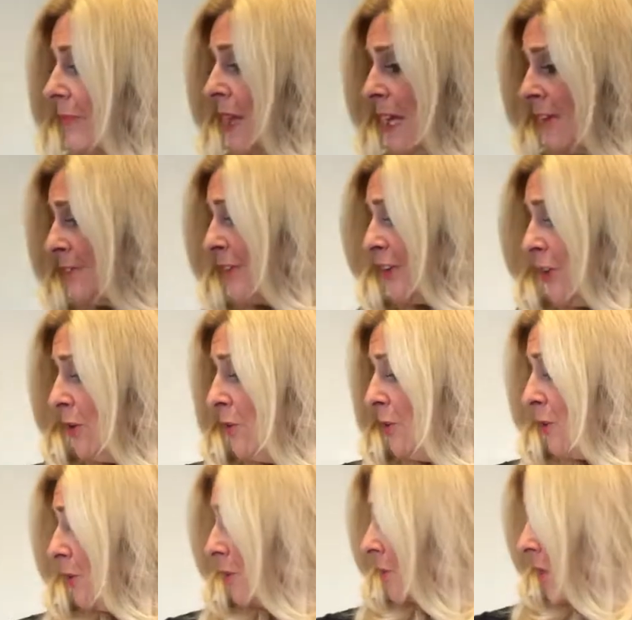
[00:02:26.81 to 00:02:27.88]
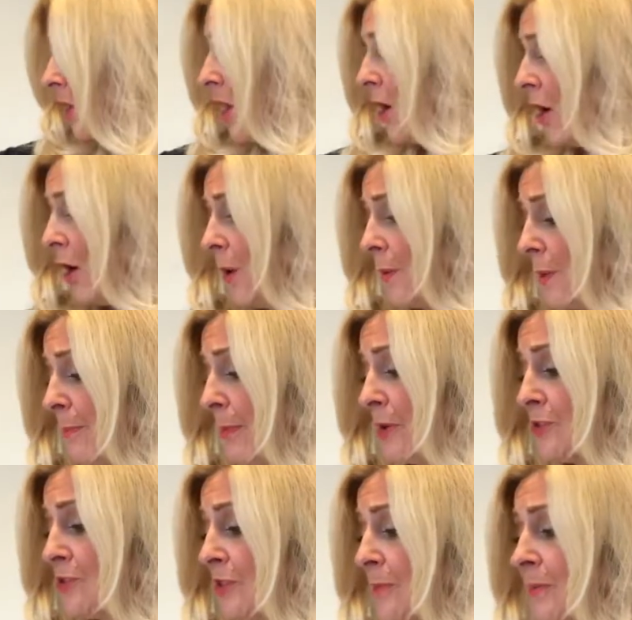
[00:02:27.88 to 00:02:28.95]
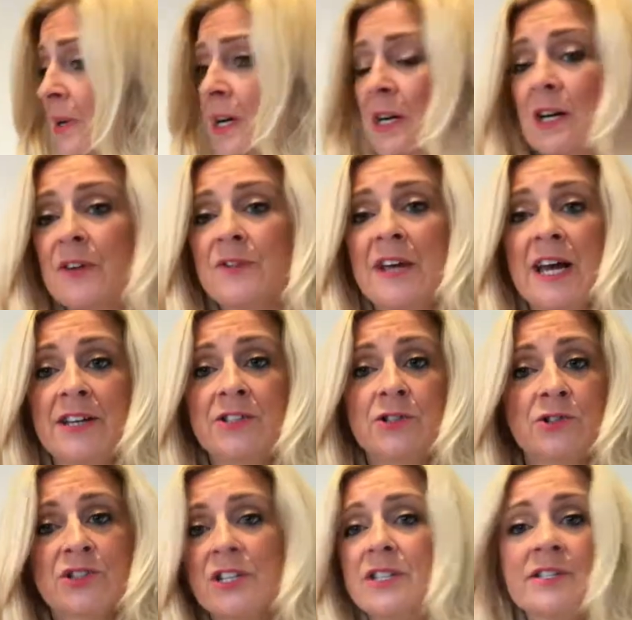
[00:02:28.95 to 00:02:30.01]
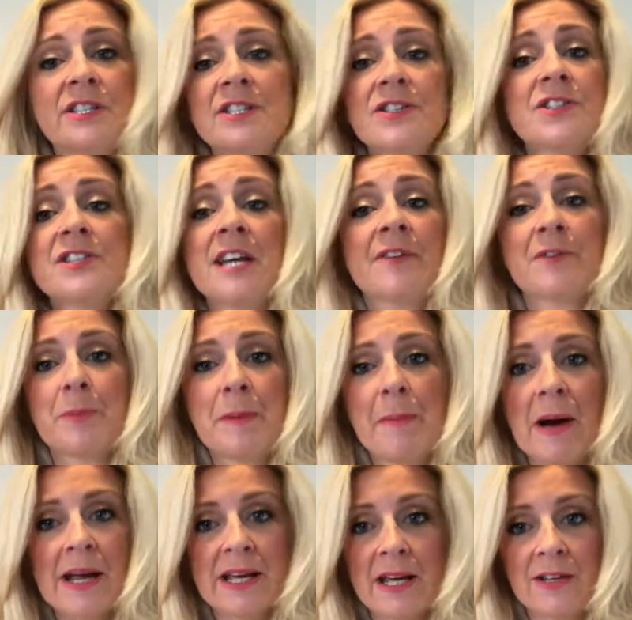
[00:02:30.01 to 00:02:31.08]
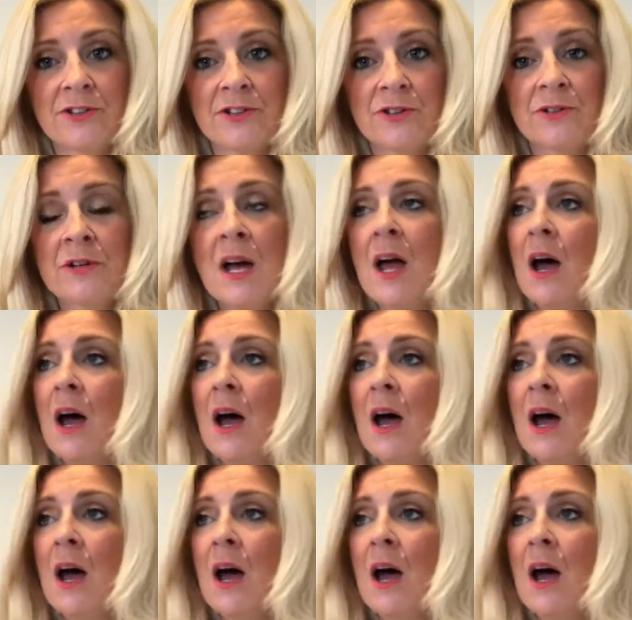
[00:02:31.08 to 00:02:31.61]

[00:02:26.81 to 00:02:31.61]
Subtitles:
If you look on the bottom of candles, and this doesn't have to be my candle,